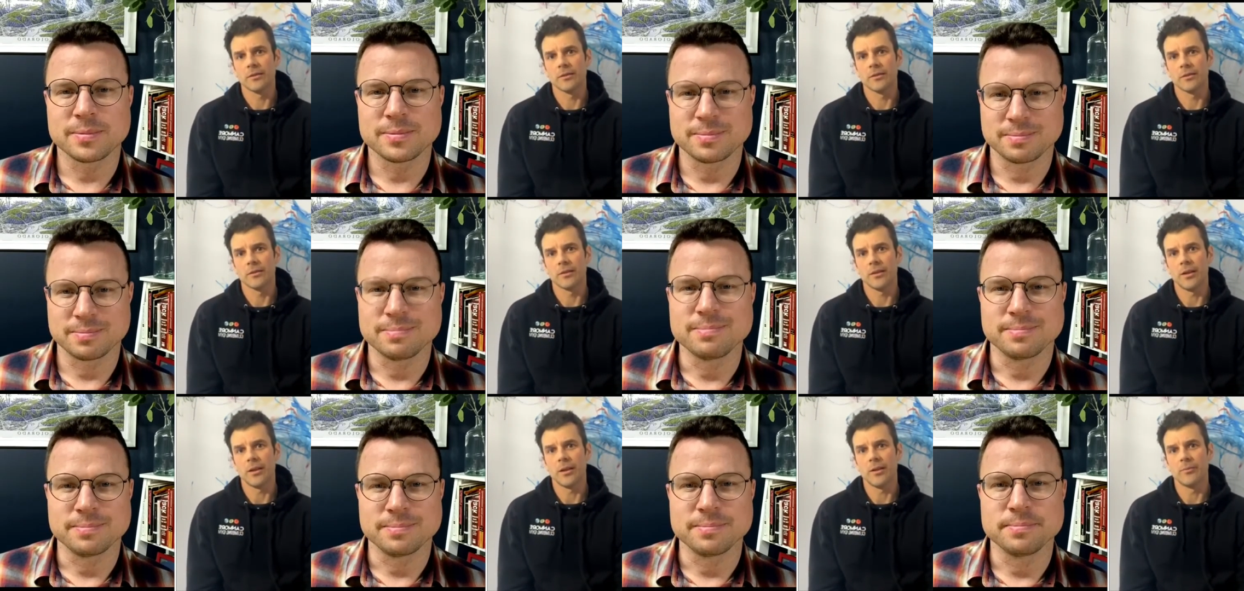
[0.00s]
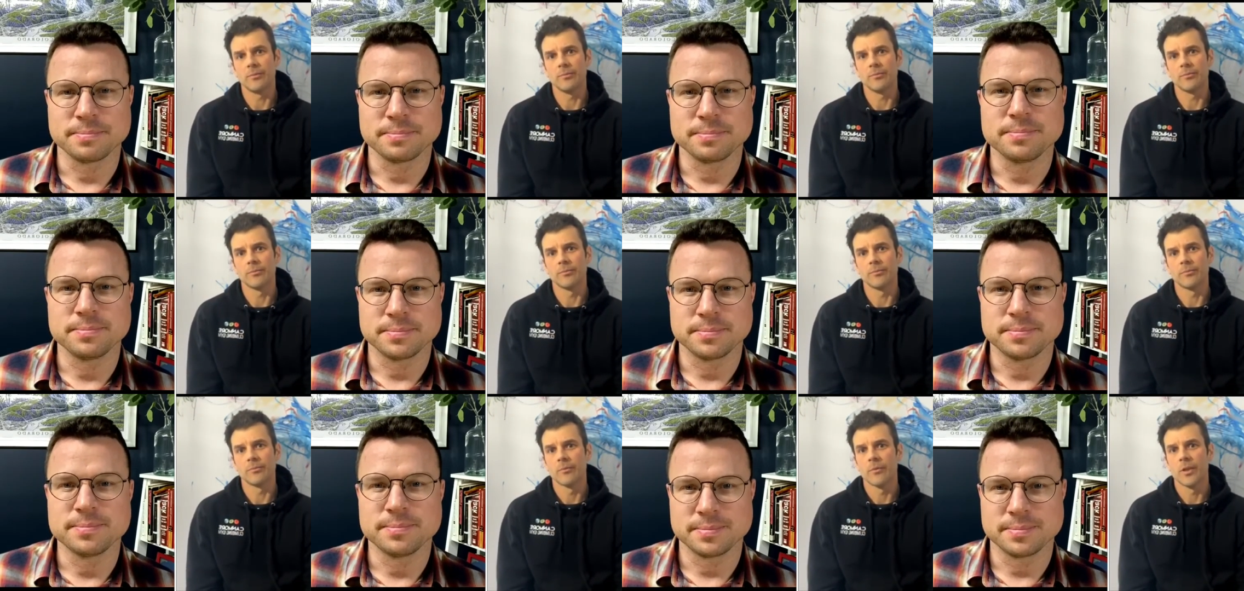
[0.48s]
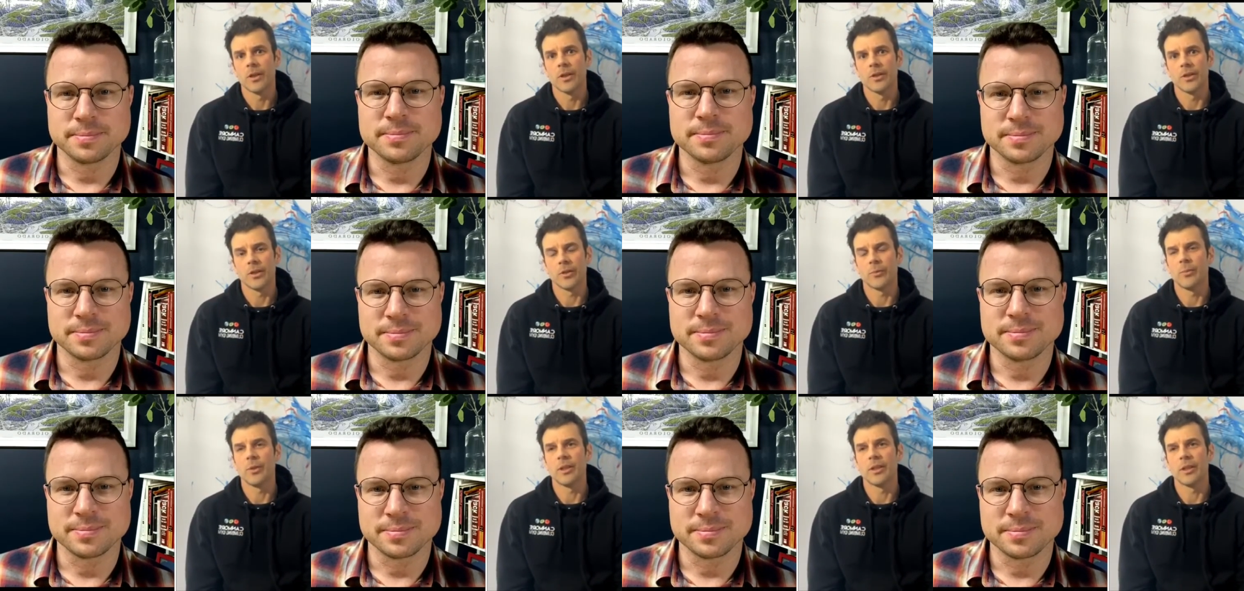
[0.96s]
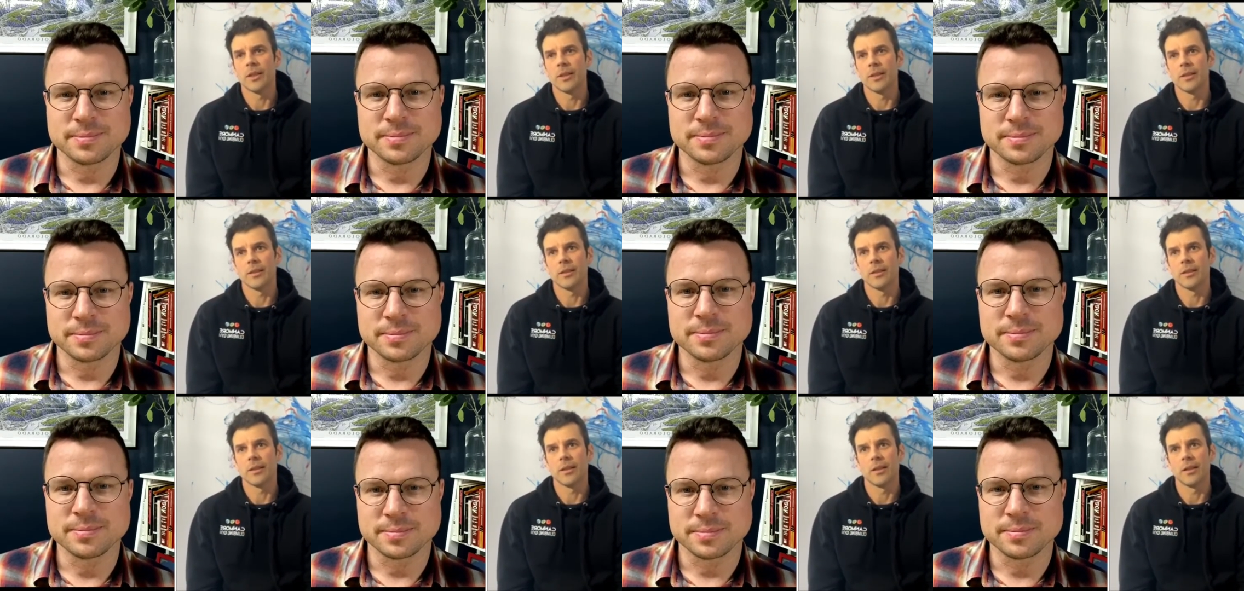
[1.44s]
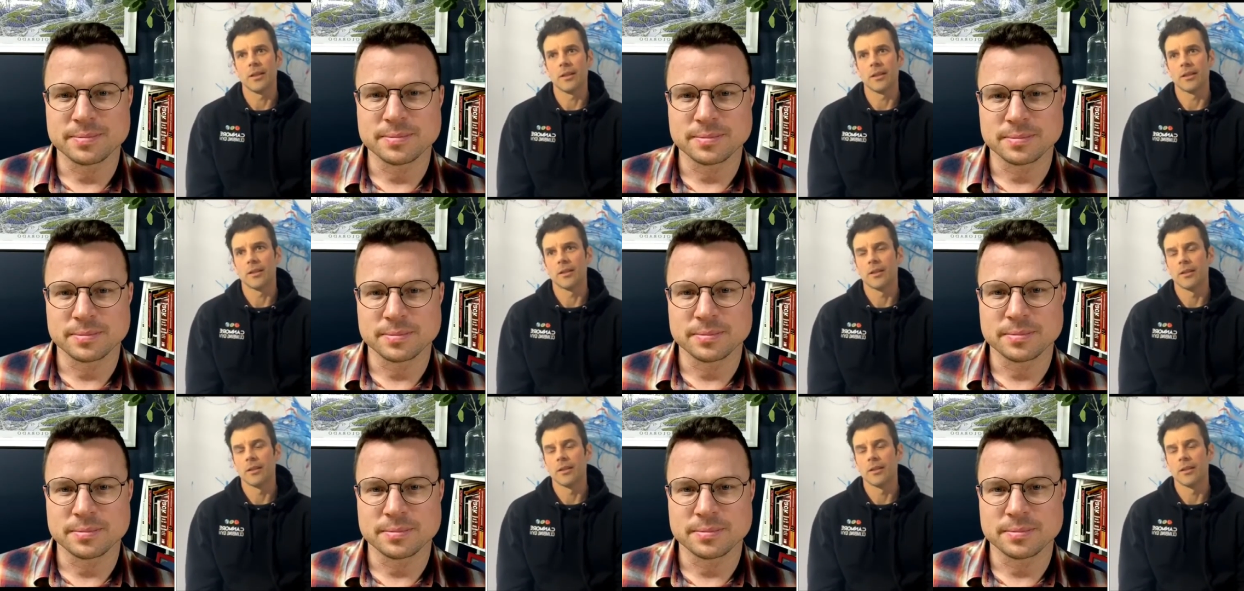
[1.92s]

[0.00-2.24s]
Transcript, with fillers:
Speaker 1: um, just because uh,